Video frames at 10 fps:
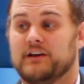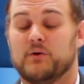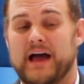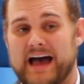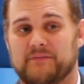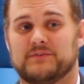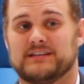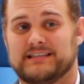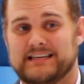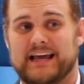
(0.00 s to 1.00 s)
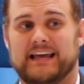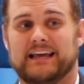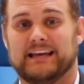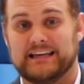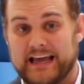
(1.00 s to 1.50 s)
You have to
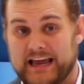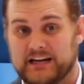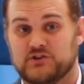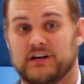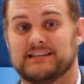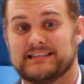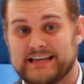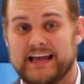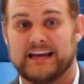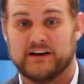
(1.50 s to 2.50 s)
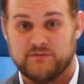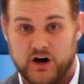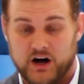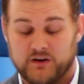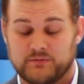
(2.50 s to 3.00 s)
stay engaged and stay
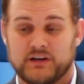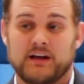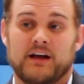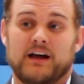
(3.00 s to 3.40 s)
involved.